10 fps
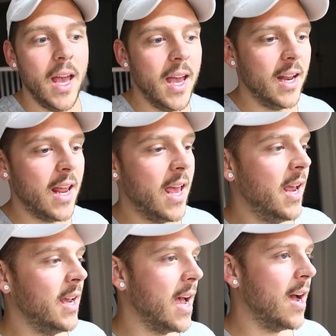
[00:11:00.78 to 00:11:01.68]
and
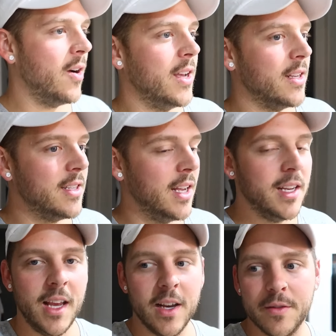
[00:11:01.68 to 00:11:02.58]
hang out in San
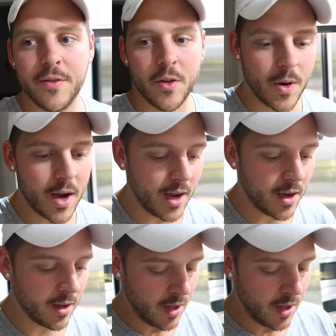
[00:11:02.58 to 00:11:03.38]
Diego for a while.